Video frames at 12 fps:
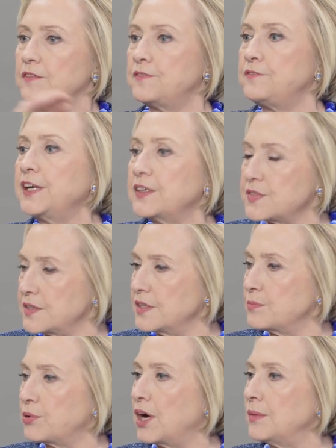fix
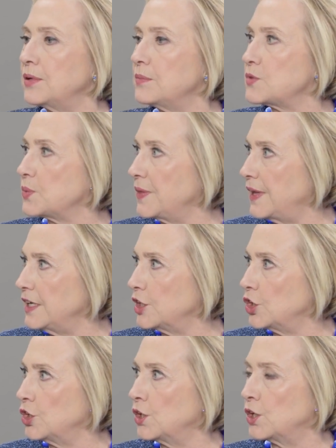the problems when they
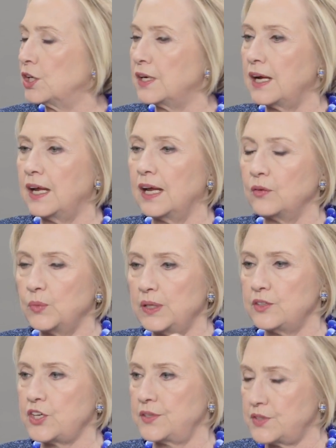occur and
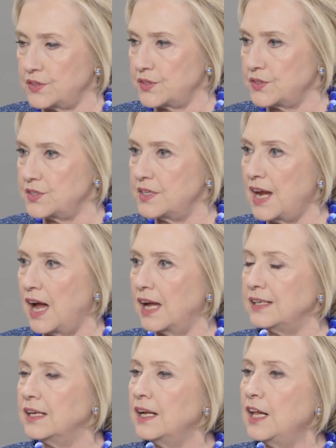when justice is
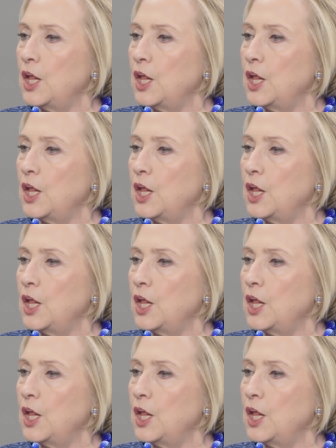denied.